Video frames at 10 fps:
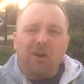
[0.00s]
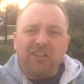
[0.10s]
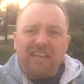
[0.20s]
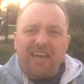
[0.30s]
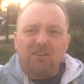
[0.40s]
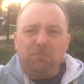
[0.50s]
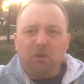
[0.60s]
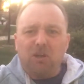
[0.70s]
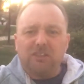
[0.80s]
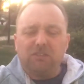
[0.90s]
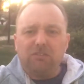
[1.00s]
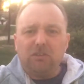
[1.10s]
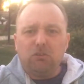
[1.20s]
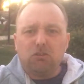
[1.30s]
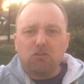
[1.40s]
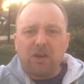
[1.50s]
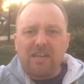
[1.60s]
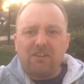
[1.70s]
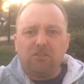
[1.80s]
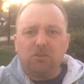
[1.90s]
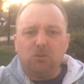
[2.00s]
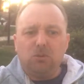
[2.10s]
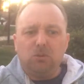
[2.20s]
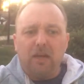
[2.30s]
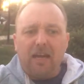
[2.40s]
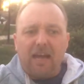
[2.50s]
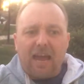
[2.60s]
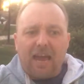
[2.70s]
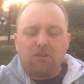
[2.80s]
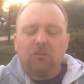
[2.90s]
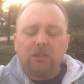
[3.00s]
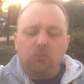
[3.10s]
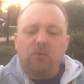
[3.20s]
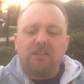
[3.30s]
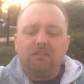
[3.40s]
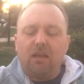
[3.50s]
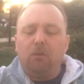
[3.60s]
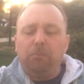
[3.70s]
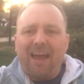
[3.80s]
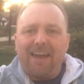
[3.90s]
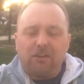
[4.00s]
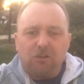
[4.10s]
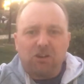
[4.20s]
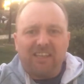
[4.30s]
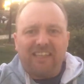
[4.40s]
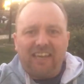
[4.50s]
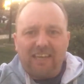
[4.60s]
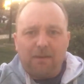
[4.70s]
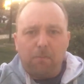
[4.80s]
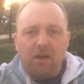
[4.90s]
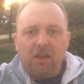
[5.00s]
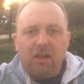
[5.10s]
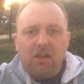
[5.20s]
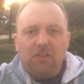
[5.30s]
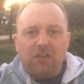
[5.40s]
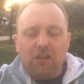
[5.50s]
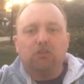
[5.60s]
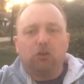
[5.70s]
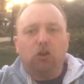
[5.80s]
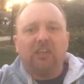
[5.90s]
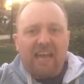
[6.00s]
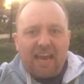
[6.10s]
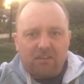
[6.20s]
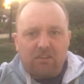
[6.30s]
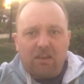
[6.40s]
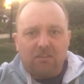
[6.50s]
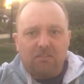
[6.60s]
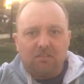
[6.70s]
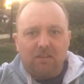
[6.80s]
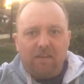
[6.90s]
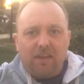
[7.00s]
on the Xbox, it feels strange to actually retail package a game that is early access.